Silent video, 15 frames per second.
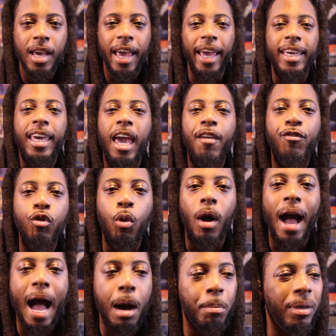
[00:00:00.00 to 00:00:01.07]
and gave you a
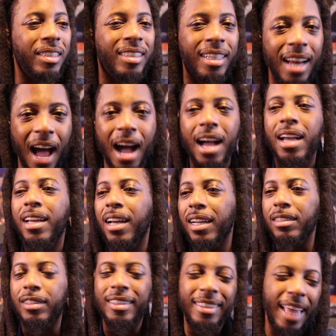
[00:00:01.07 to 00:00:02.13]
how much not
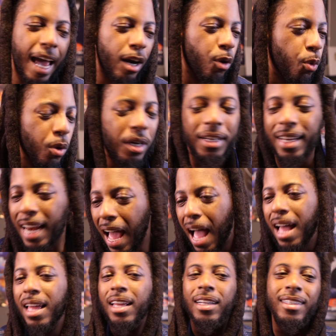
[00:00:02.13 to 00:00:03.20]
that I would
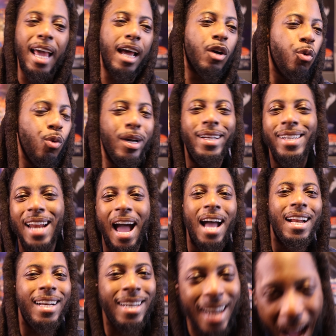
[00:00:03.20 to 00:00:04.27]
not, that I would
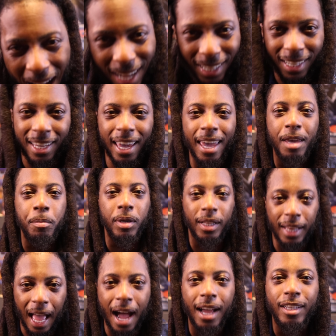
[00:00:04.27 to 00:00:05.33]
not, not came a
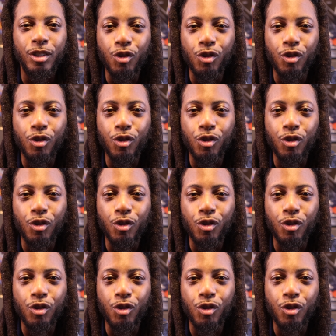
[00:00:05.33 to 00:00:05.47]
lot.